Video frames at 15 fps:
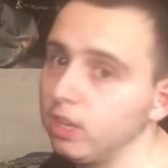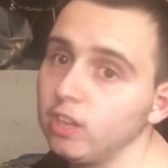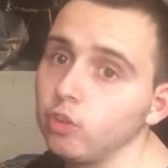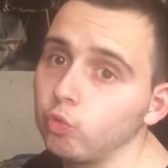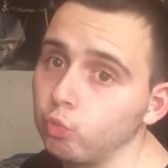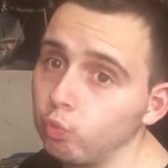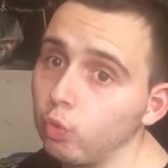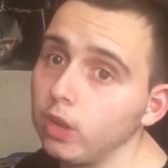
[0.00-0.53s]
It
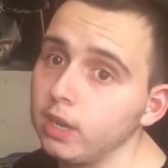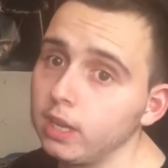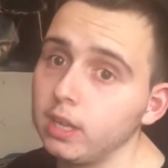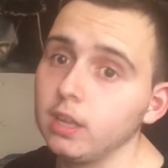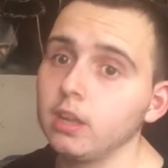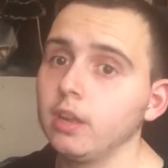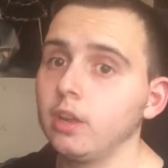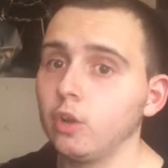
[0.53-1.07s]
is really
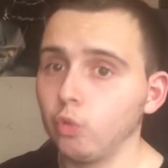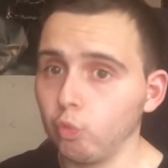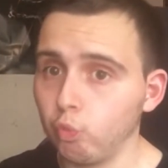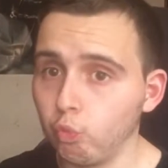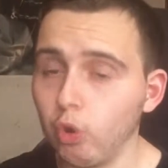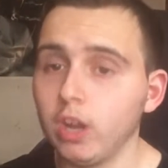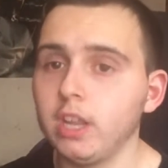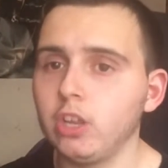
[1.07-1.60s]

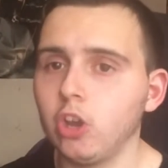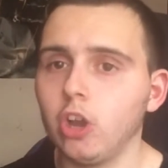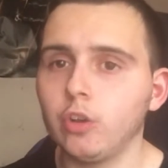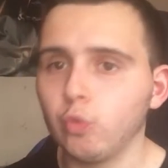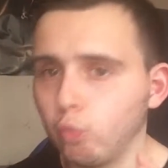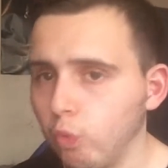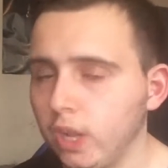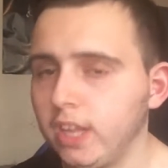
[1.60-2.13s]

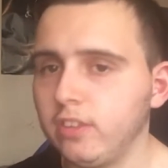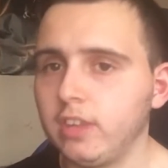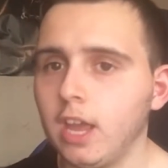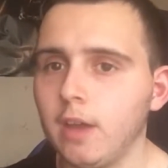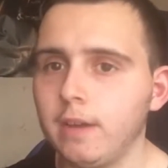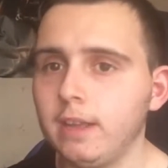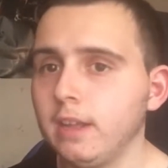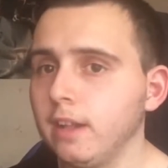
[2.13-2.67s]
good, really
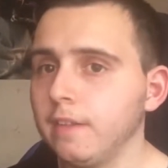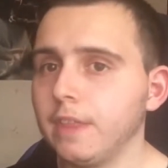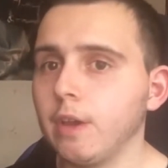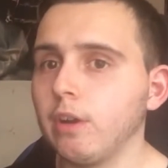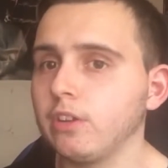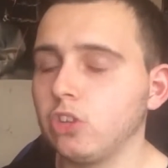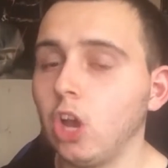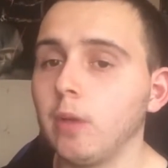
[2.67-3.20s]
scary. There
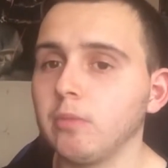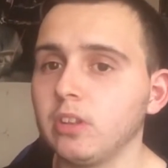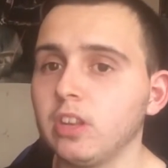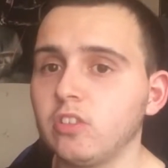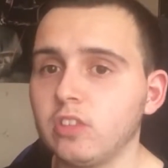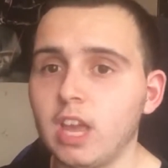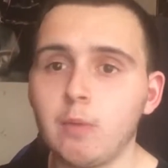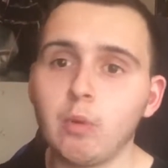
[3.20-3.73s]
are times in
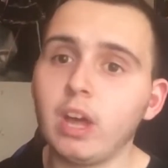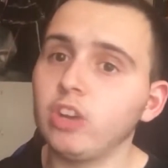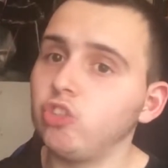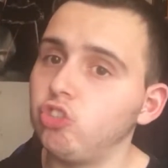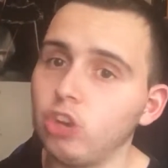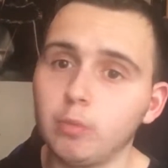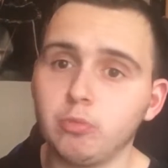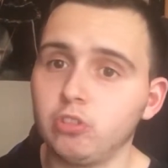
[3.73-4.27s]
this game where I
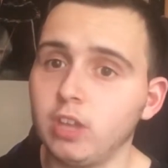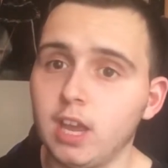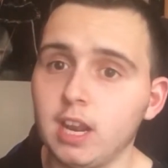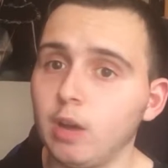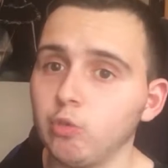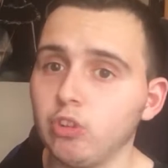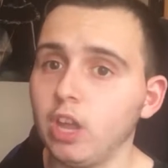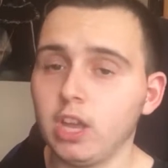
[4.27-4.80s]
jump scared.
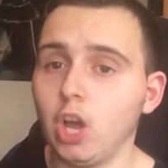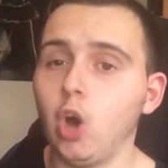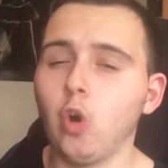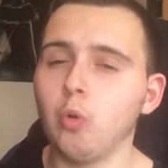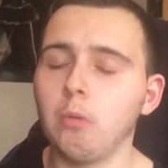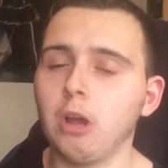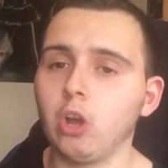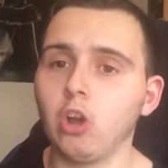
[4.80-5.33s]
I was like,
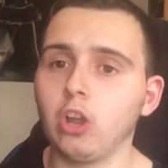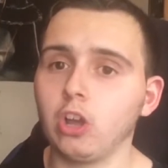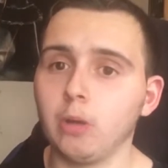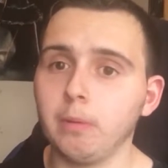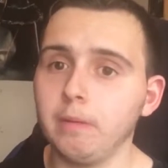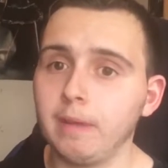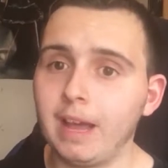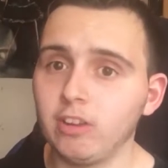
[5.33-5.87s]
oh my god, I can't
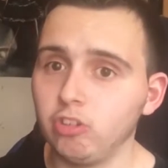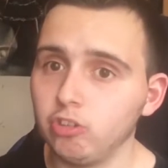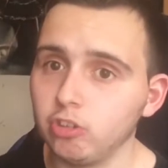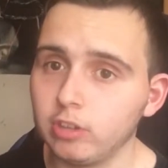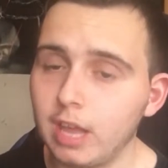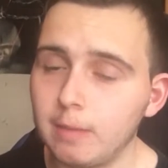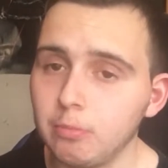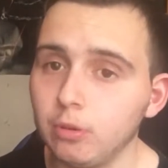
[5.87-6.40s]
believe that actually
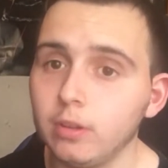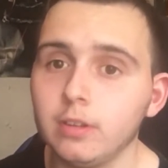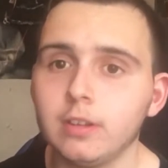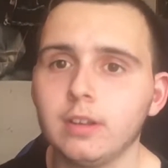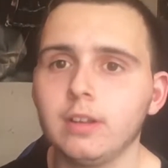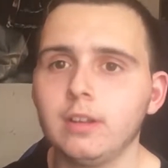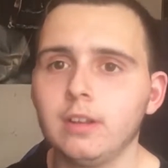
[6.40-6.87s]
just happened.